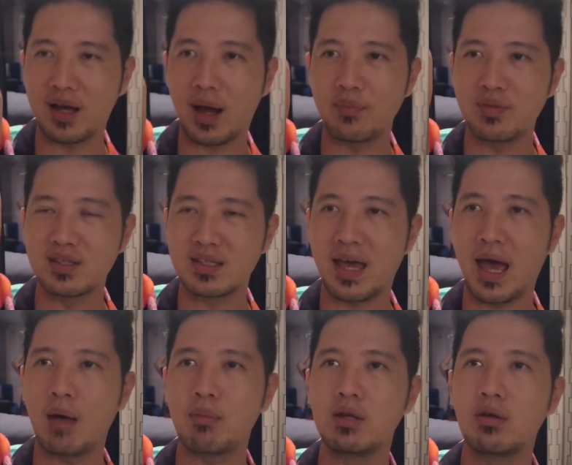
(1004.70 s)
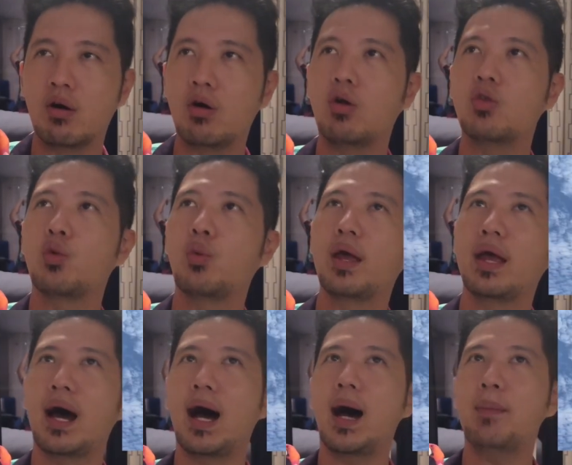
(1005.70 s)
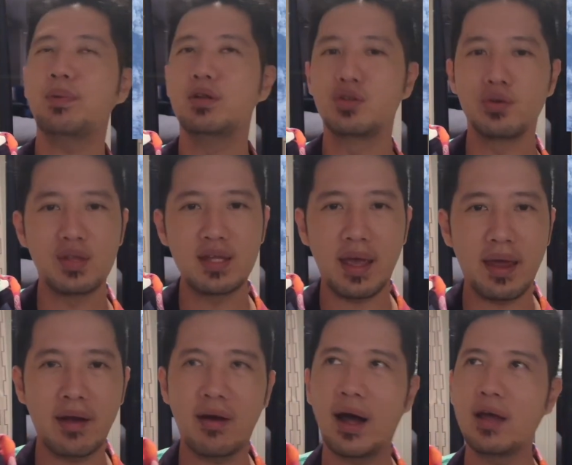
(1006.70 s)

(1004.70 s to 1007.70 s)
up this cabin all the way up into the air.